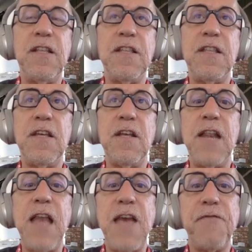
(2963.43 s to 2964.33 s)
the
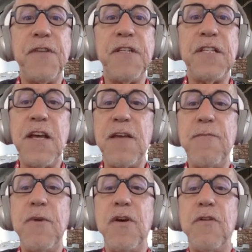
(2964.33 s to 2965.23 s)
life and
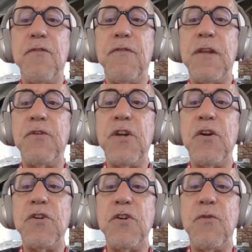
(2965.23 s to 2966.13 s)
time of
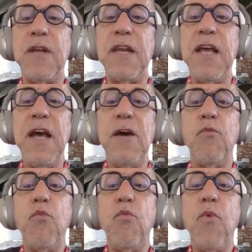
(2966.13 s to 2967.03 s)
Leonardo, and
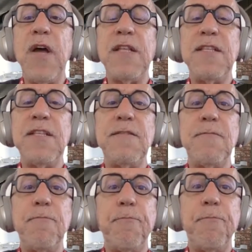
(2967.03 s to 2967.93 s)
what
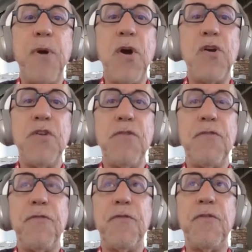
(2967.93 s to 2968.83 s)
part of
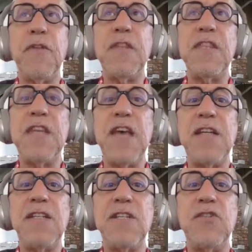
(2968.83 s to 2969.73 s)

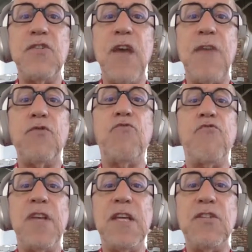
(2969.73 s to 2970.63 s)
that did you have to
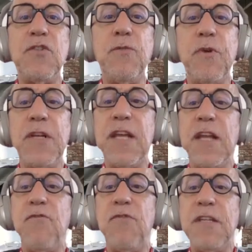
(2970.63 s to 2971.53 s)
reinterpret
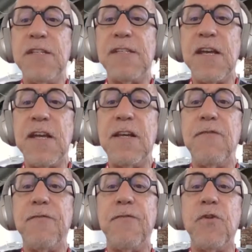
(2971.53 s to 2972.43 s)
and
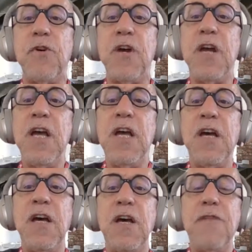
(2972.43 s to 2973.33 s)
redesign for
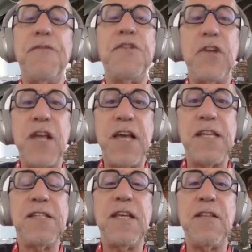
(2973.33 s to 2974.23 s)

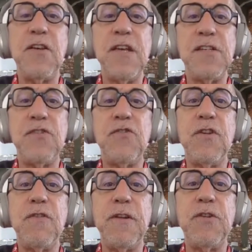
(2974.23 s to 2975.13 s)
visualizing the
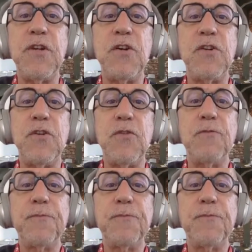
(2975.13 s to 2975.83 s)
history of Leonardo?